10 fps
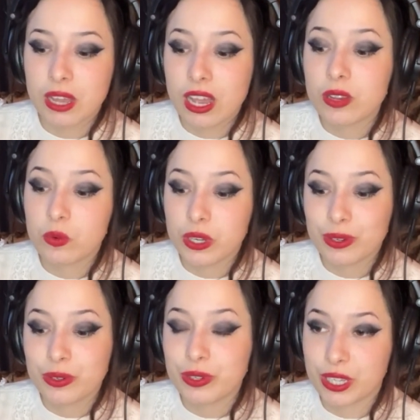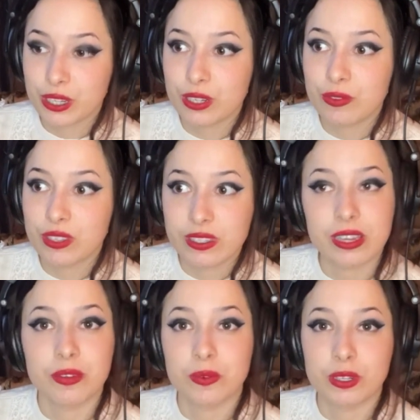I will give the
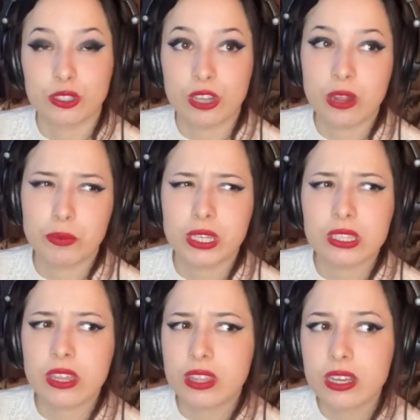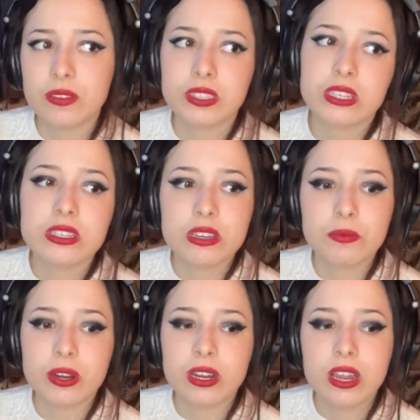second one a shot because I think I've seen
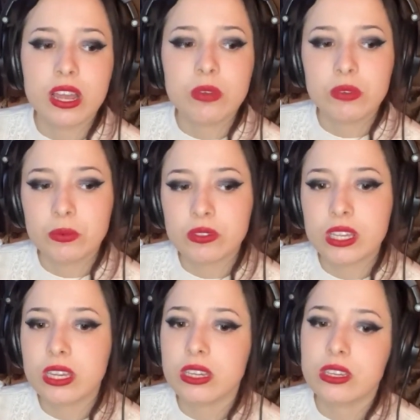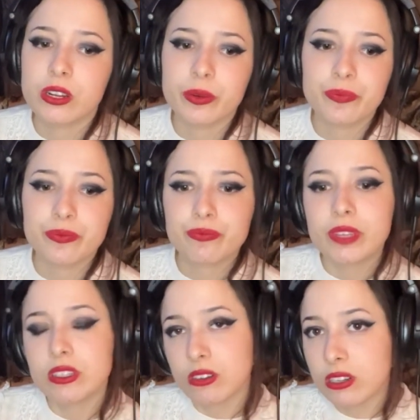somewhere people saying, you know,
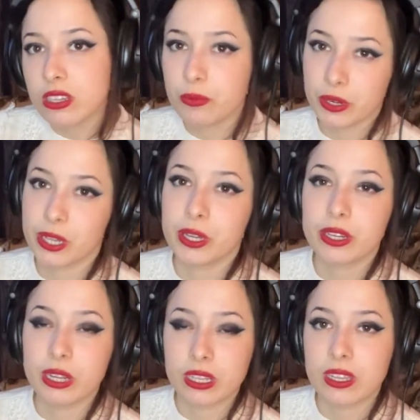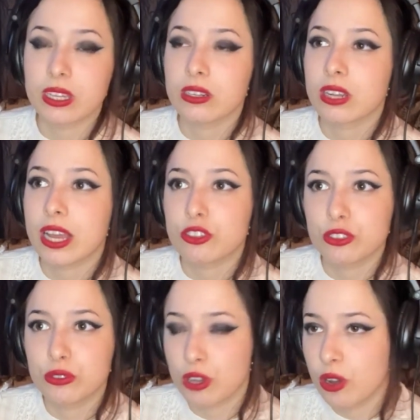it starts off pretty good and then as
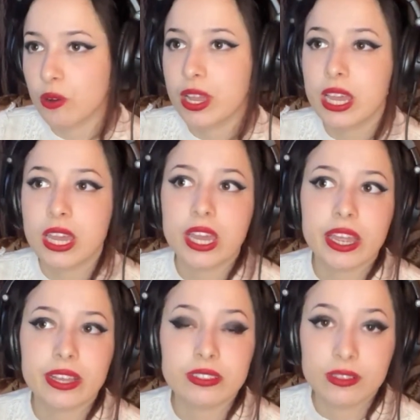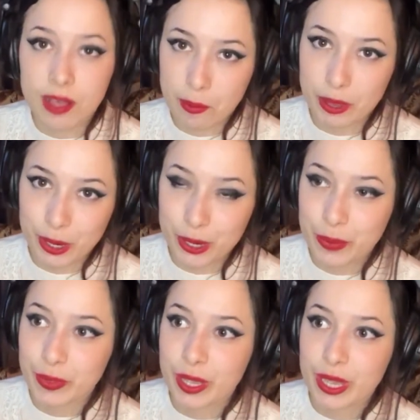you go, it gets a lot better.